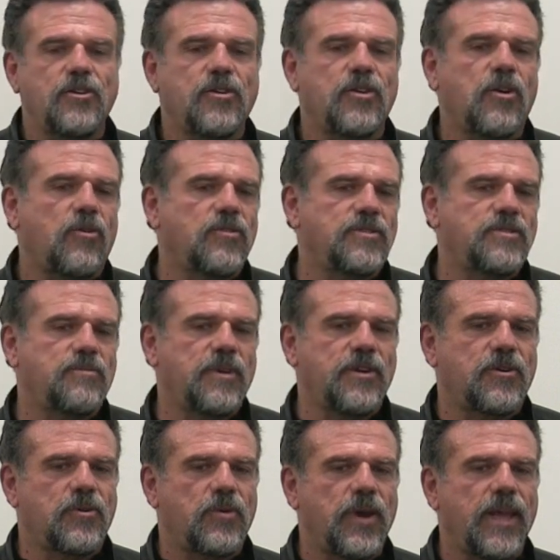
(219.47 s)
you can always be
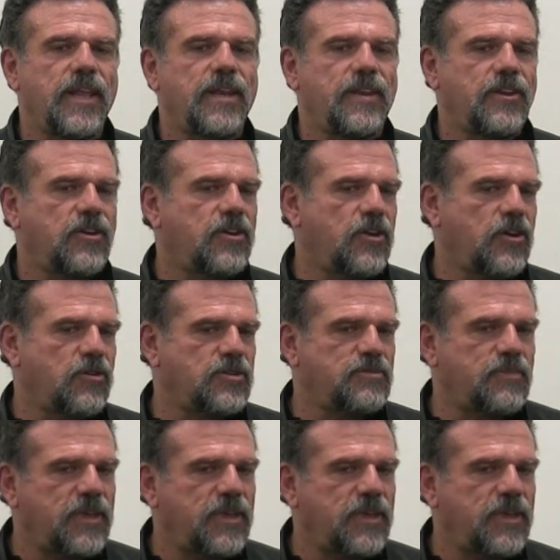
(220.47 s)
creating you could always